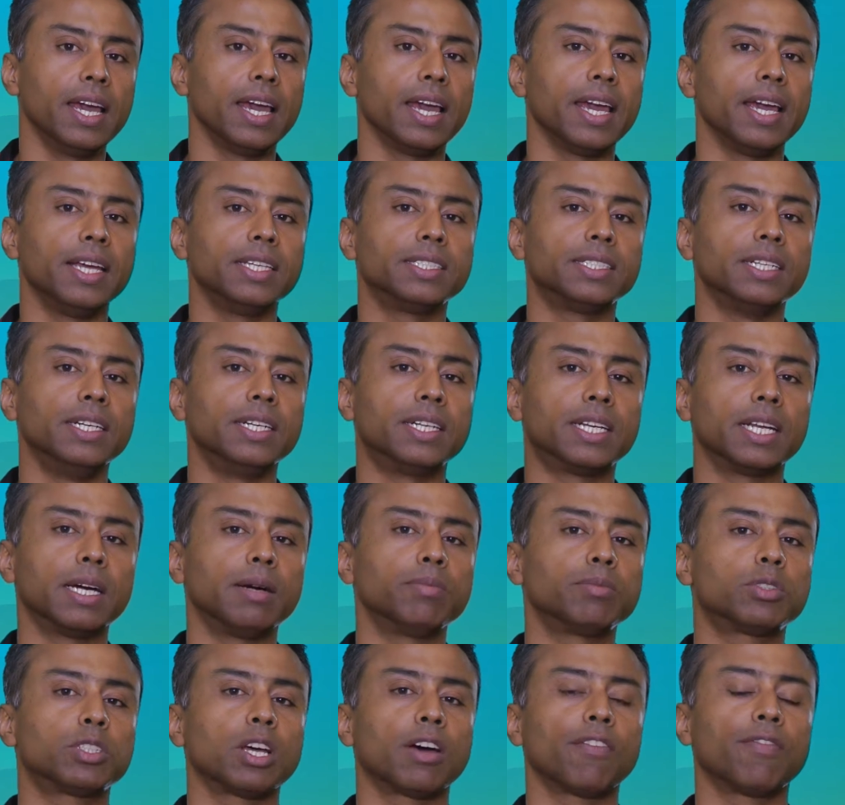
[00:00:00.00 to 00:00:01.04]
is in
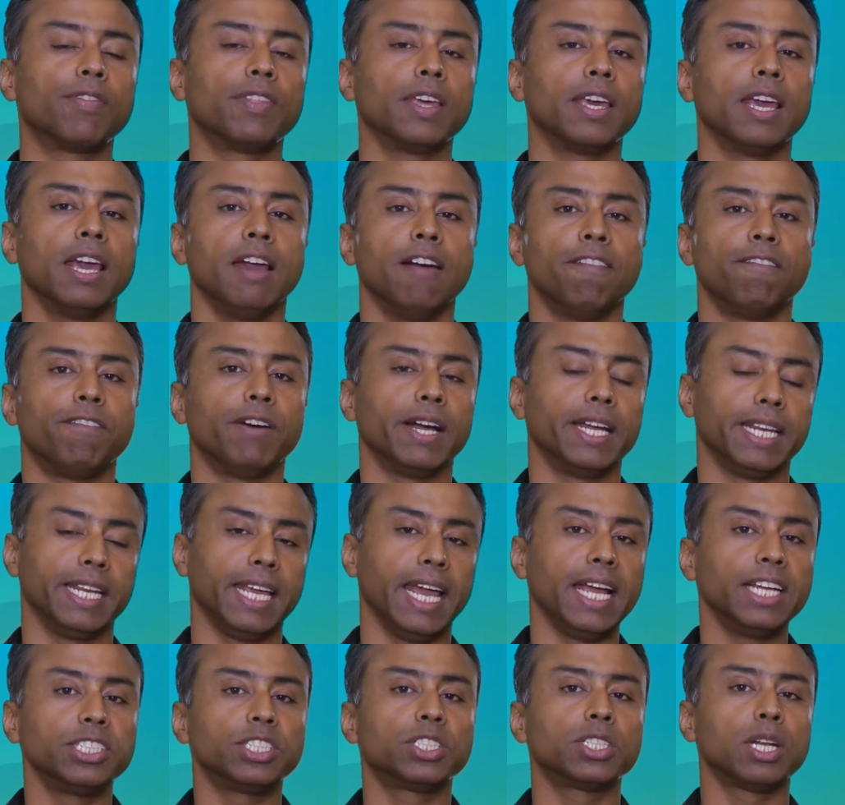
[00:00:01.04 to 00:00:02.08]
terms of the
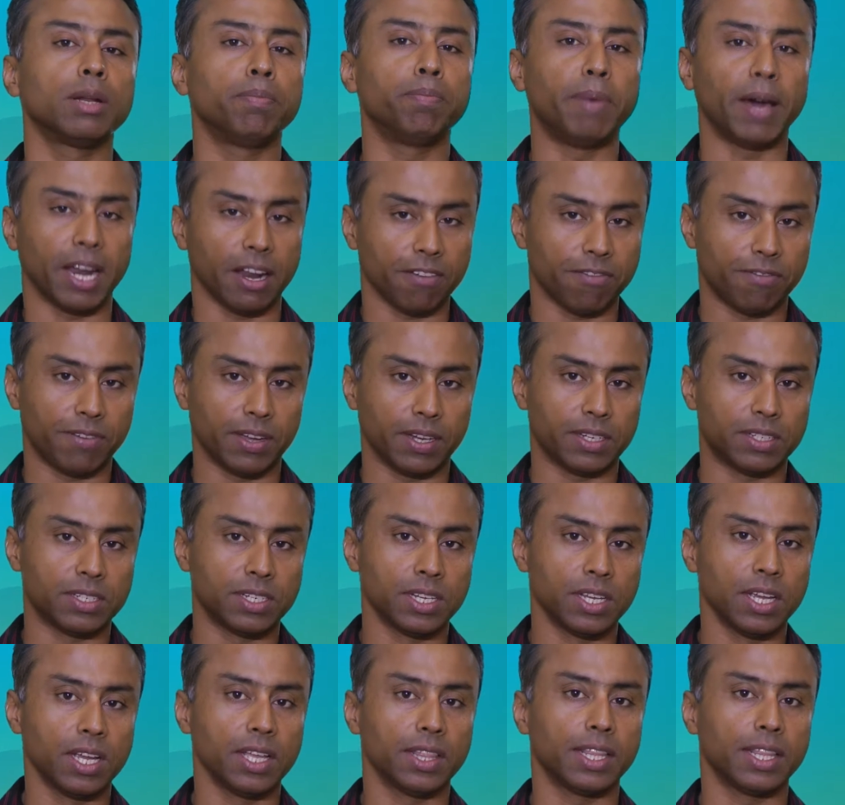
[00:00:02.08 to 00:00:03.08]
financial benefit